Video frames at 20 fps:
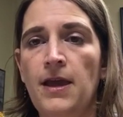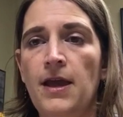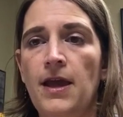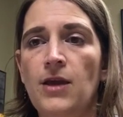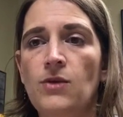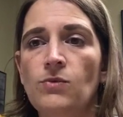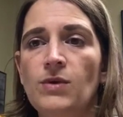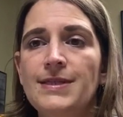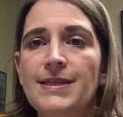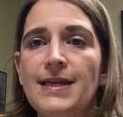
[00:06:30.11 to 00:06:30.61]

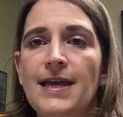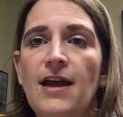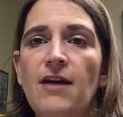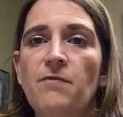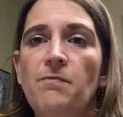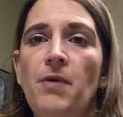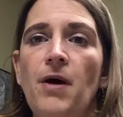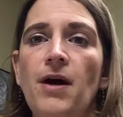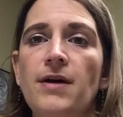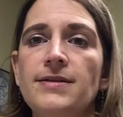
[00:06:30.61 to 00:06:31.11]
And once I
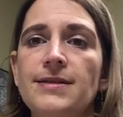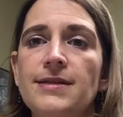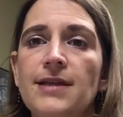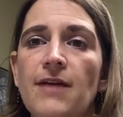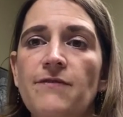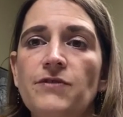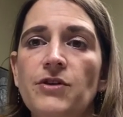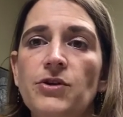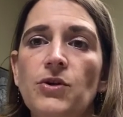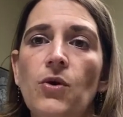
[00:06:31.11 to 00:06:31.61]
have pawns
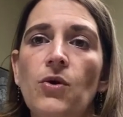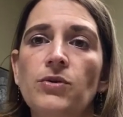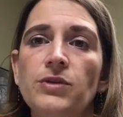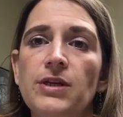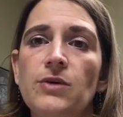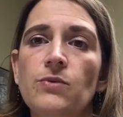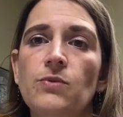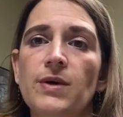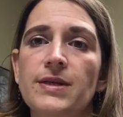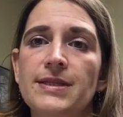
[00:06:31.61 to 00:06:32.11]
left on
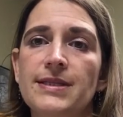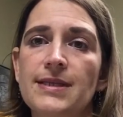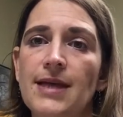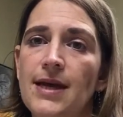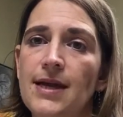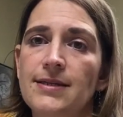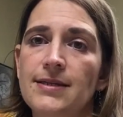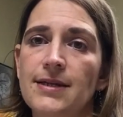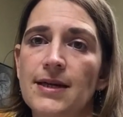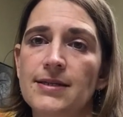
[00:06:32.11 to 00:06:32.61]
only one
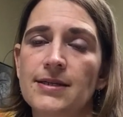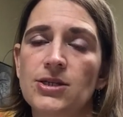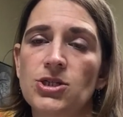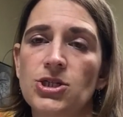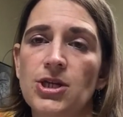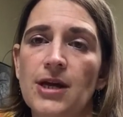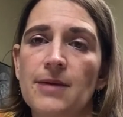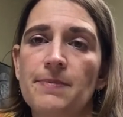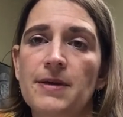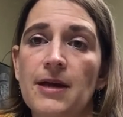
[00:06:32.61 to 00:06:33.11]
side, guess and
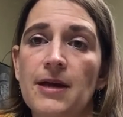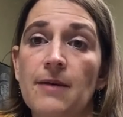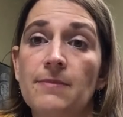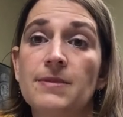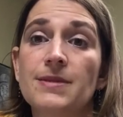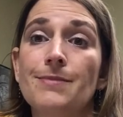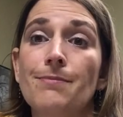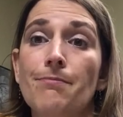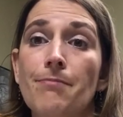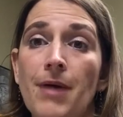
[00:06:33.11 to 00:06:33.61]
check
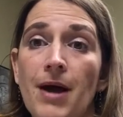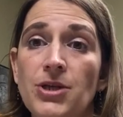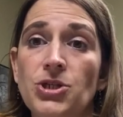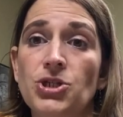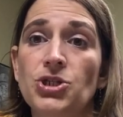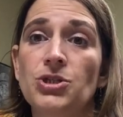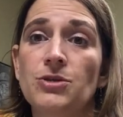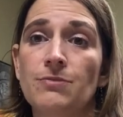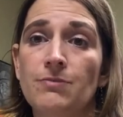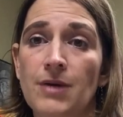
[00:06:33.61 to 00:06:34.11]
becomes
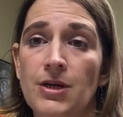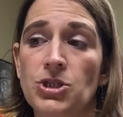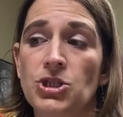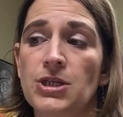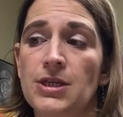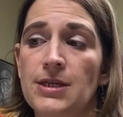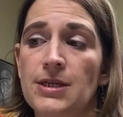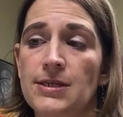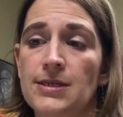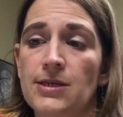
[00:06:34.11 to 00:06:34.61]
much, much
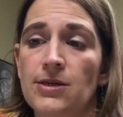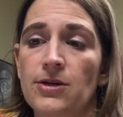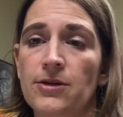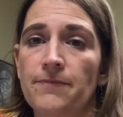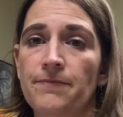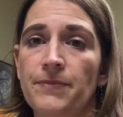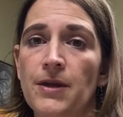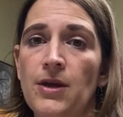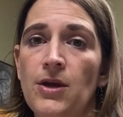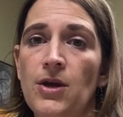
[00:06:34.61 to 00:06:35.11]
easier,
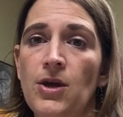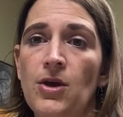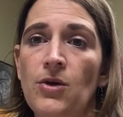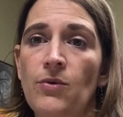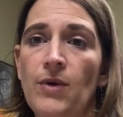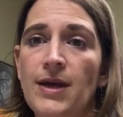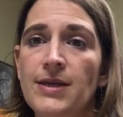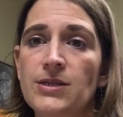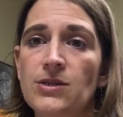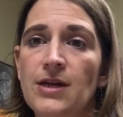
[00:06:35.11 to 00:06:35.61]

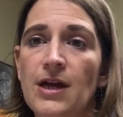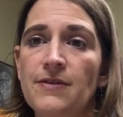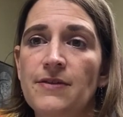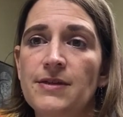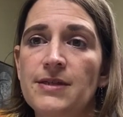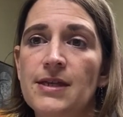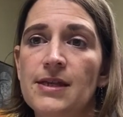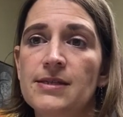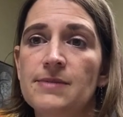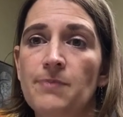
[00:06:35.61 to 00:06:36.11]
right? So now
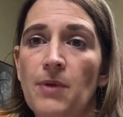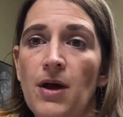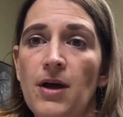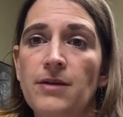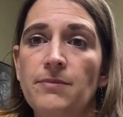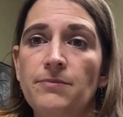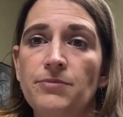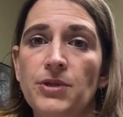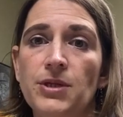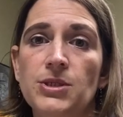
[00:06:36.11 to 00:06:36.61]
this is
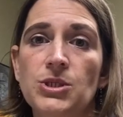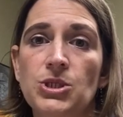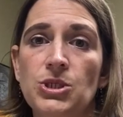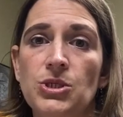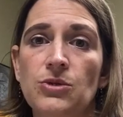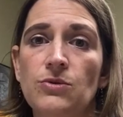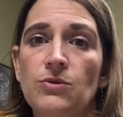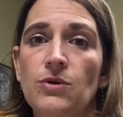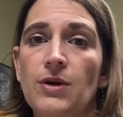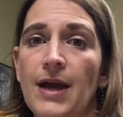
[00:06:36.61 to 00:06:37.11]
pawn plus
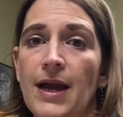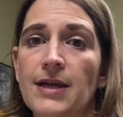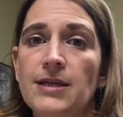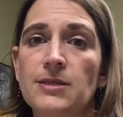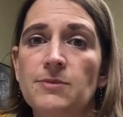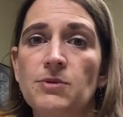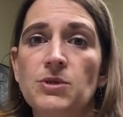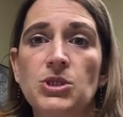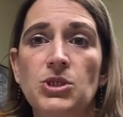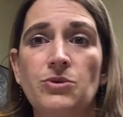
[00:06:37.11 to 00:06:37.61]
2, or x
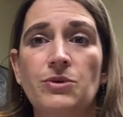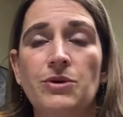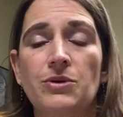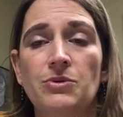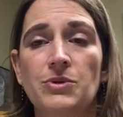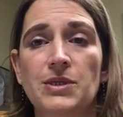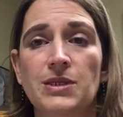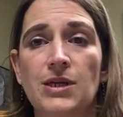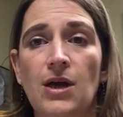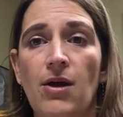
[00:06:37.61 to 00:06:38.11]
plus 2
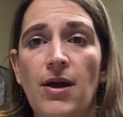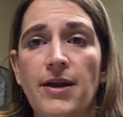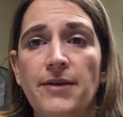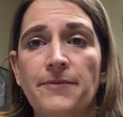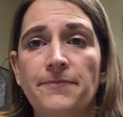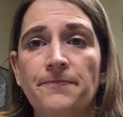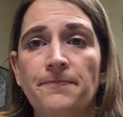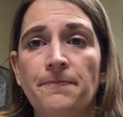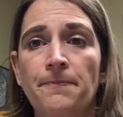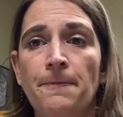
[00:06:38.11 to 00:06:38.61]
equals
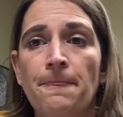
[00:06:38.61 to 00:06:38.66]
9.